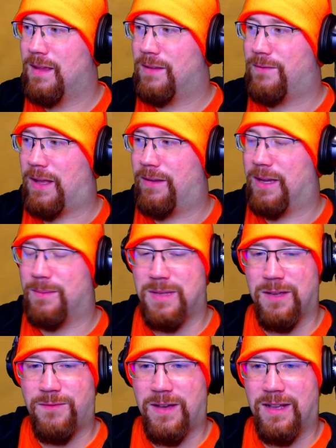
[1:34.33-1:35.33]
Following
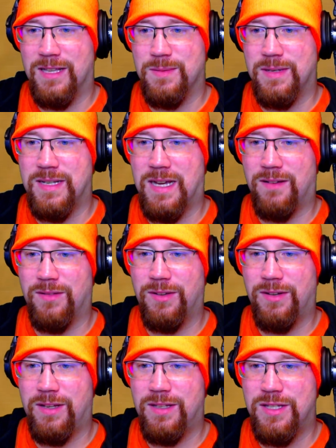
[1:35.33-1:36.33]
update file has been
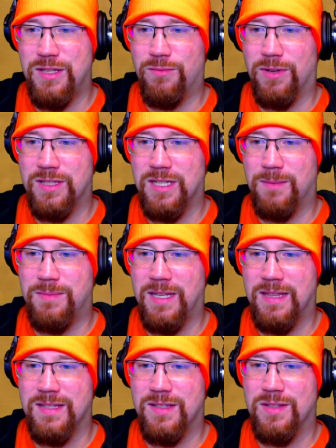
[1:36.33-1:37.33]
downloaded. Do you want to
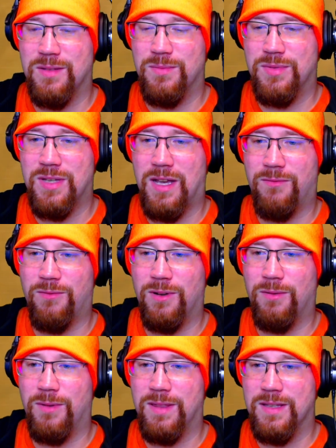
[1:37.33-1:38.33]
update the system
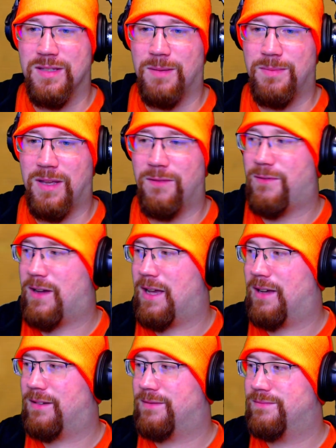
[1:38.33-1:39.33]
software with this update
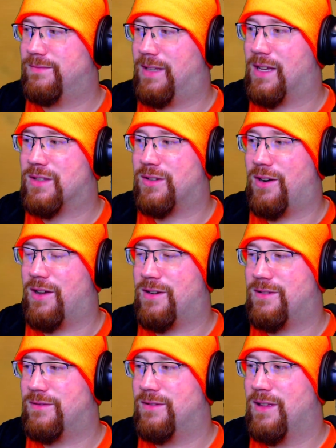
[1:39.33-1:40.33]
file? Yes or
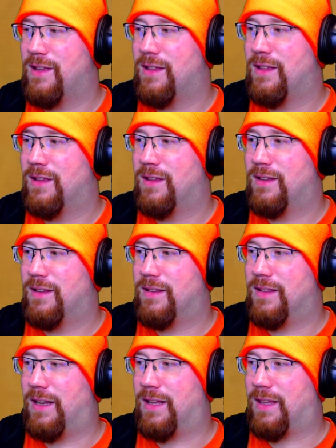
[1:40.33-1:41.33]
no?
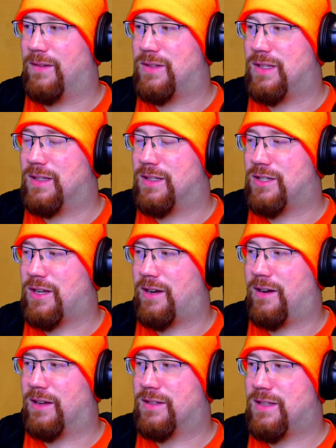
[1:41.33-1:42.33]
Then it gives you the
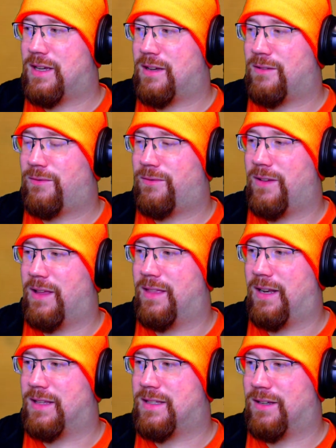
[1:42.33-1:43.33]
generic stuff, and
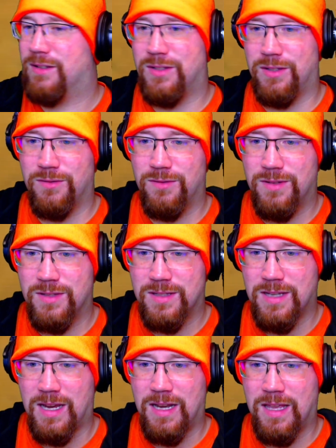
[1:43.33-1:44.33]
then it tells you
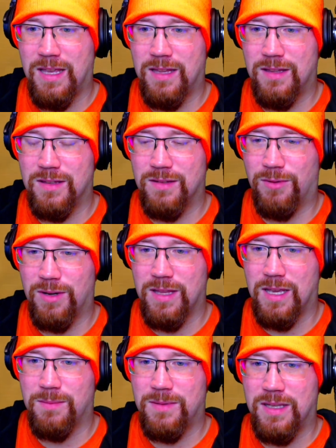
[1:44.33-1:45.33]
signing in. What are
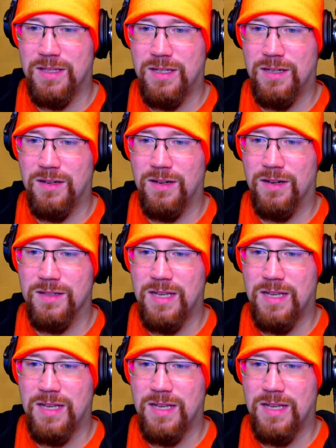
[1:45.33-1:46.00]
the updates here?